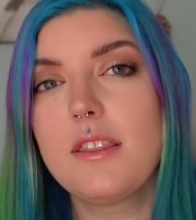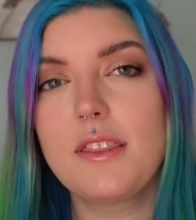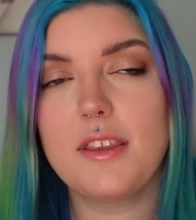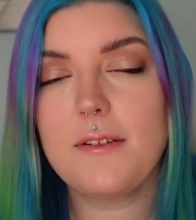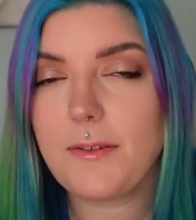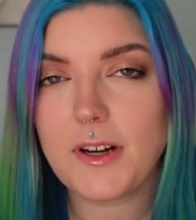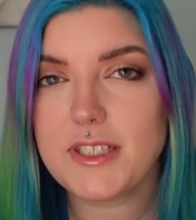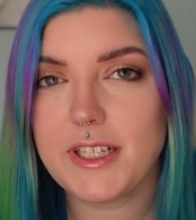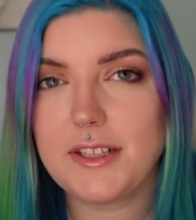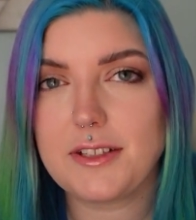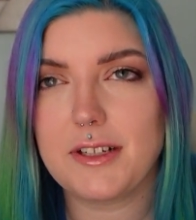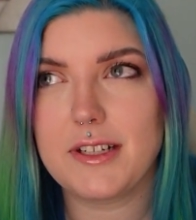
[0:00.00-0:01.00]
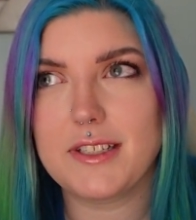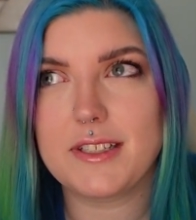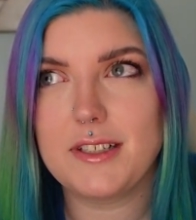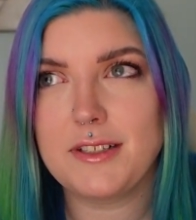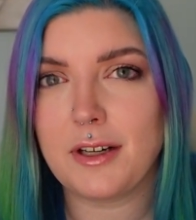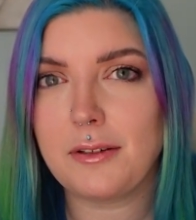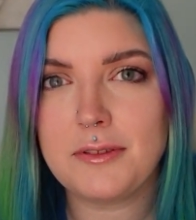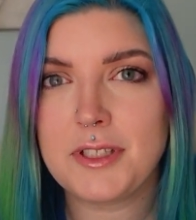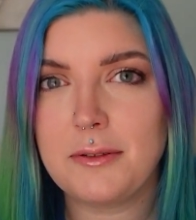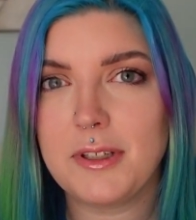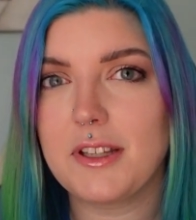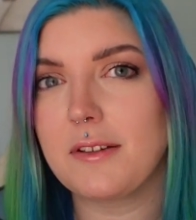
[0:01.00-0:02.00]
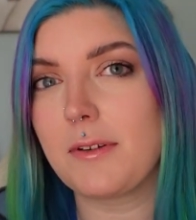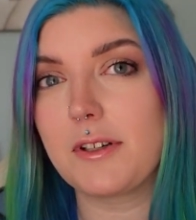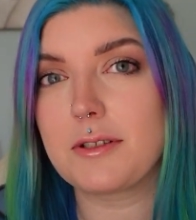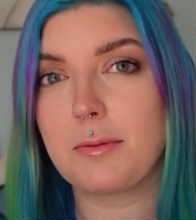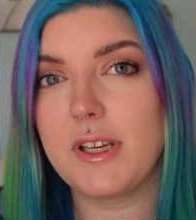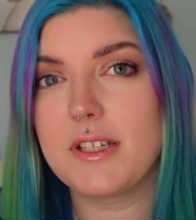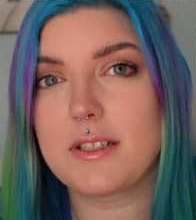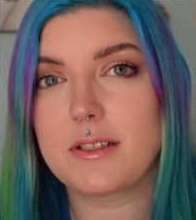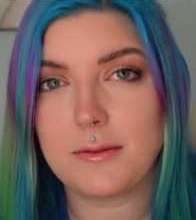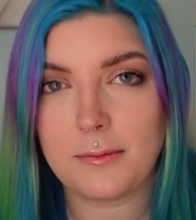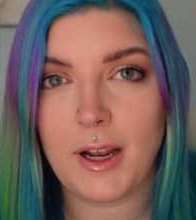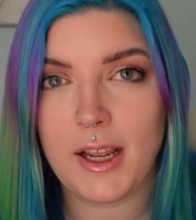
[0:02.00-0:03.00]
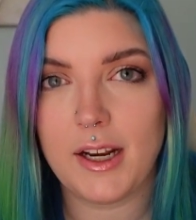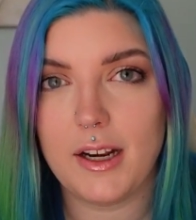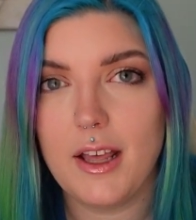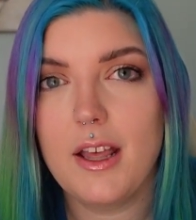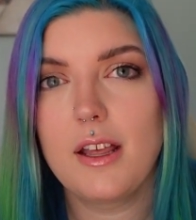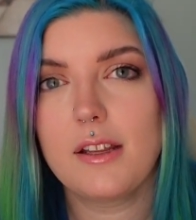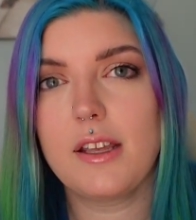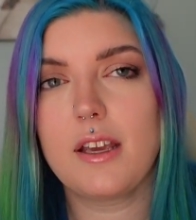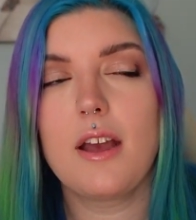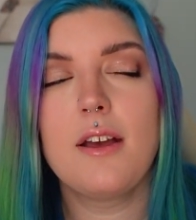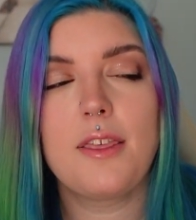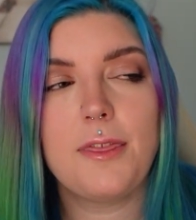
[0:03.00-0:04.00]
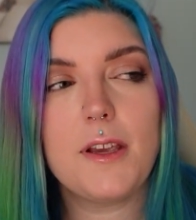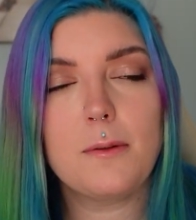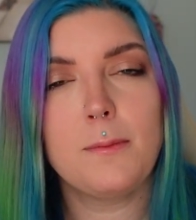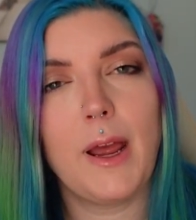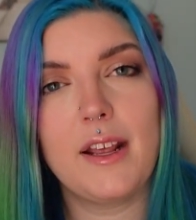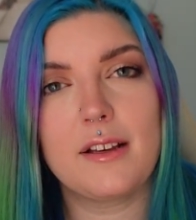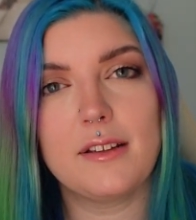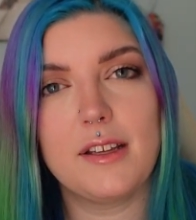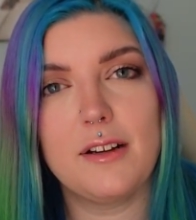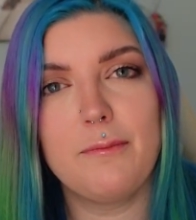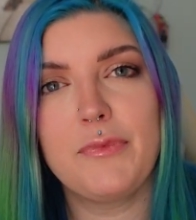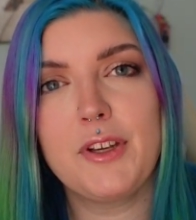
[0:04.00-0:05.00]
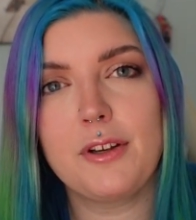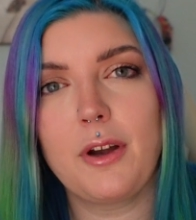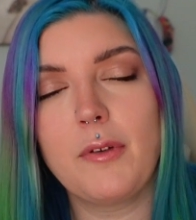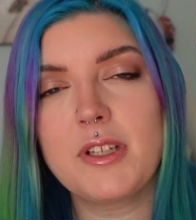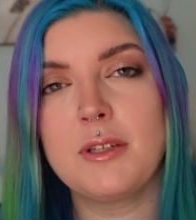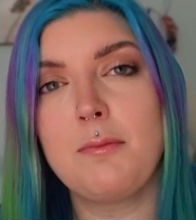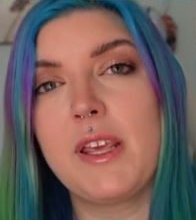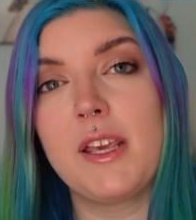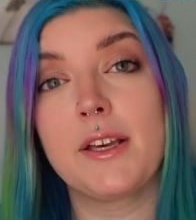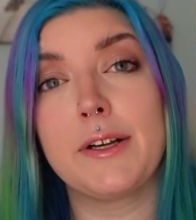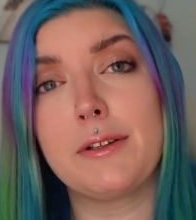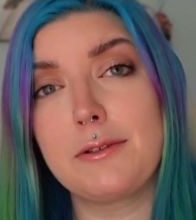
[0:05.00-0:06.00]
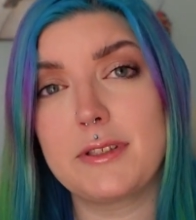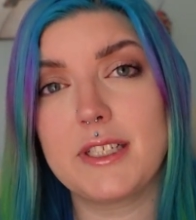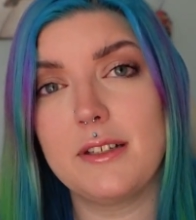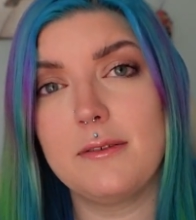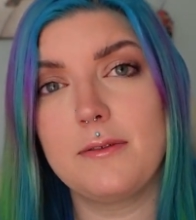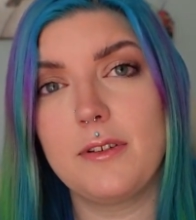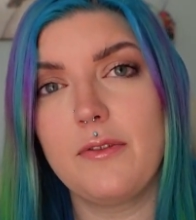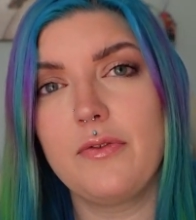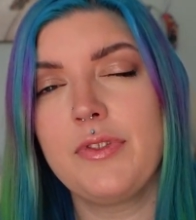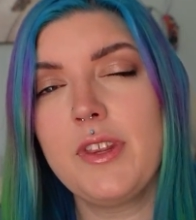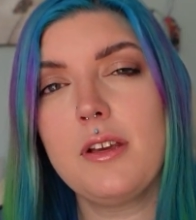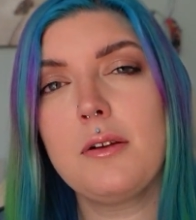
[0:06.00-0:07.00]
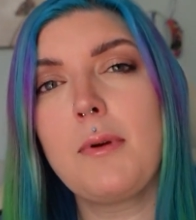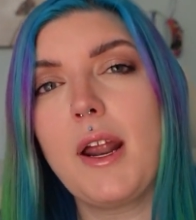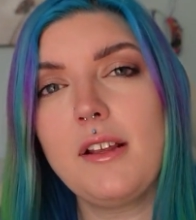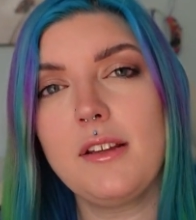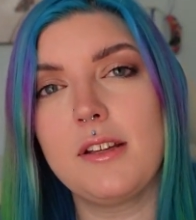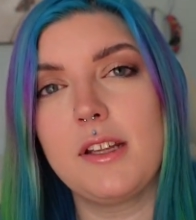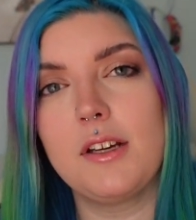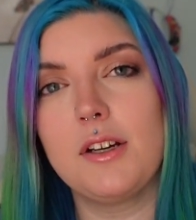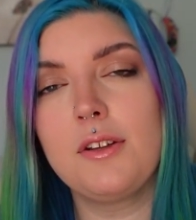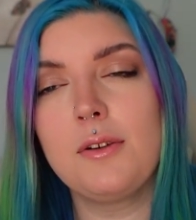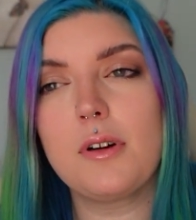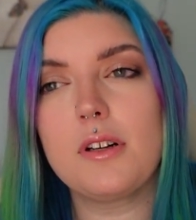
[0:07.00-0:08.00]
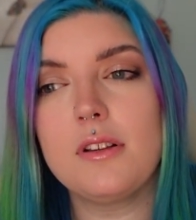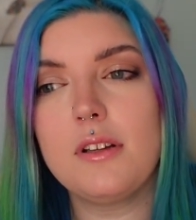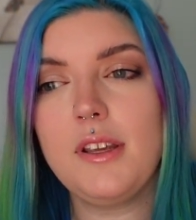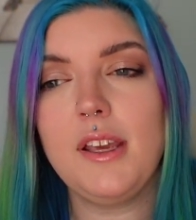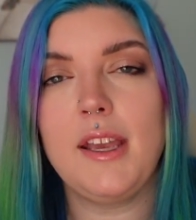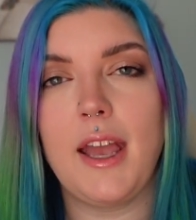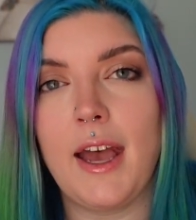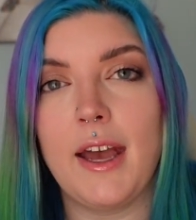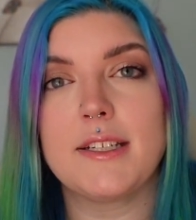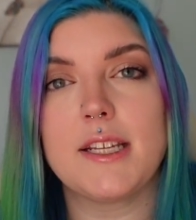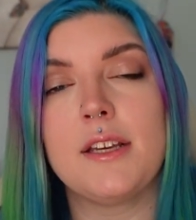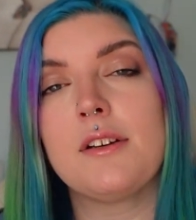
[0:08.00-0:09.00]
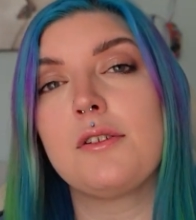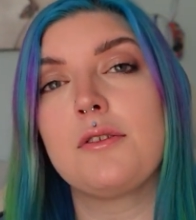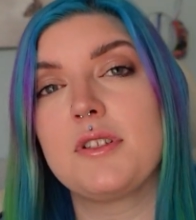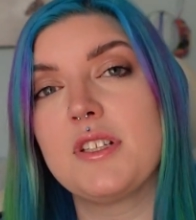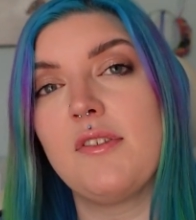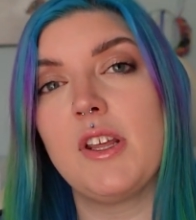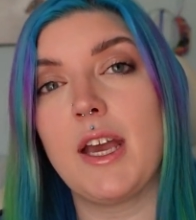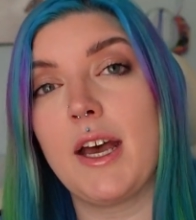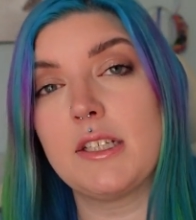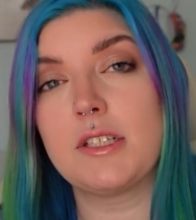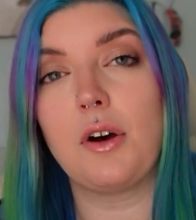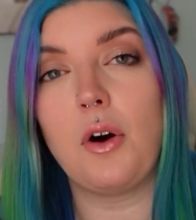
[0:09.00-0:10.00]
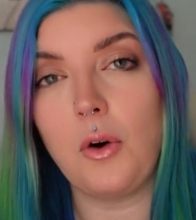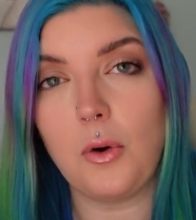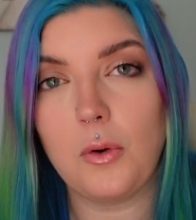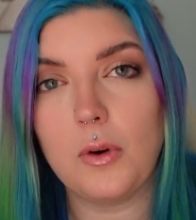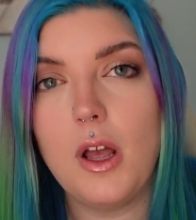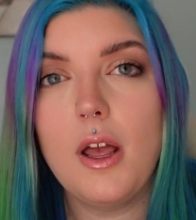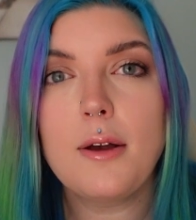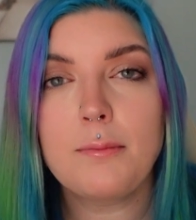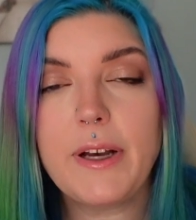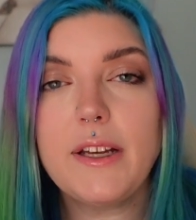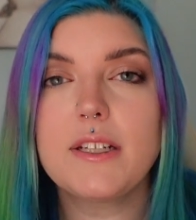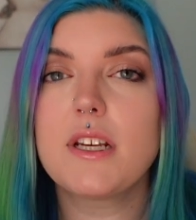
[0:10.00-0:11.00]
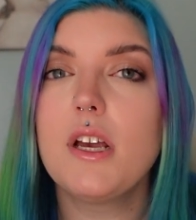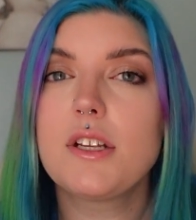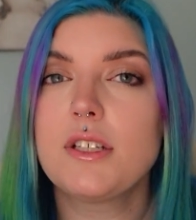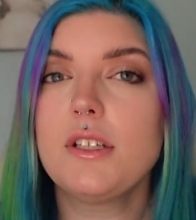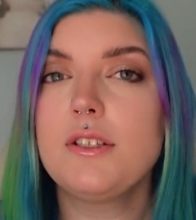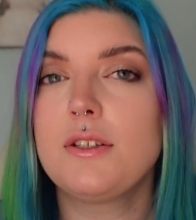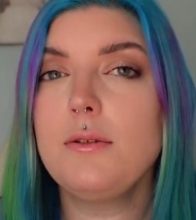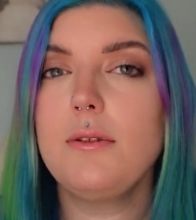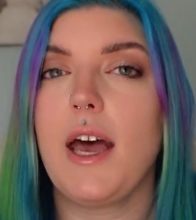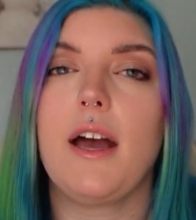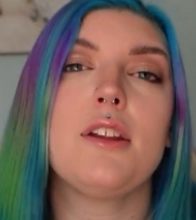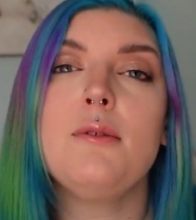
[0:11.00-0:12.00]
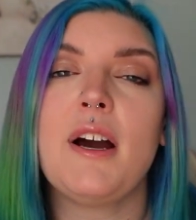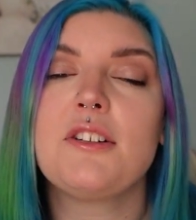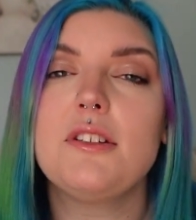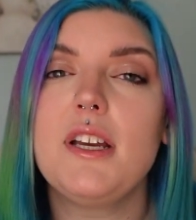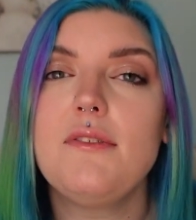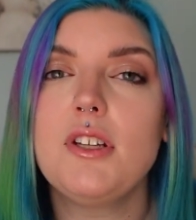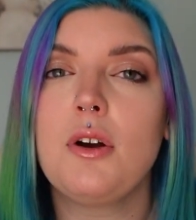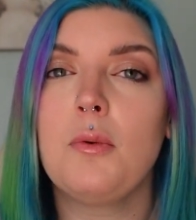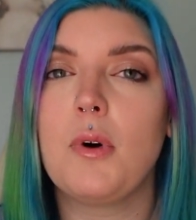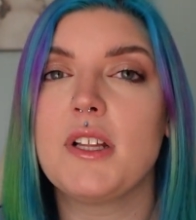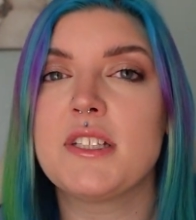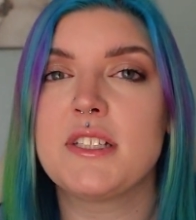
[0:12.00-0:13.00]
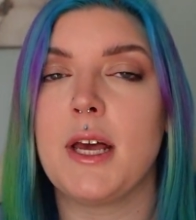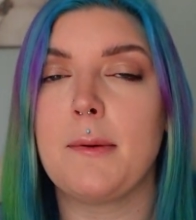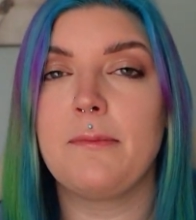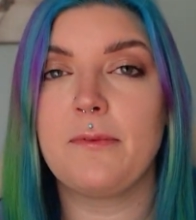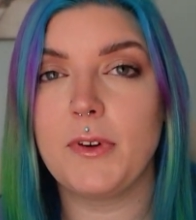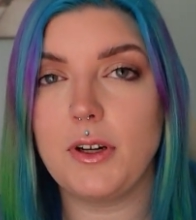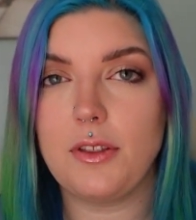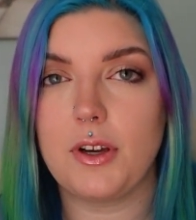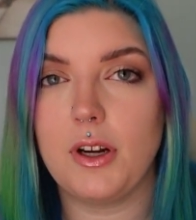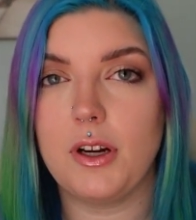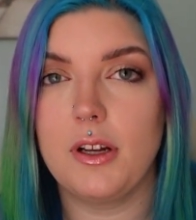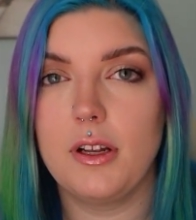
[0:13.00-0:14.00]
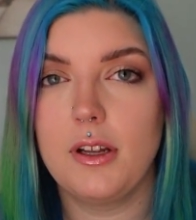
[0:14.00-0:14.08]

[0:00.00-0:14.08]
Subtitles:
the first answer is don't do it in the first place, right? Like, theoretically, you're going to be inclusive. Theoretically, you're looking at inclusivity as a whole. But to do that, you actually have to go one step further,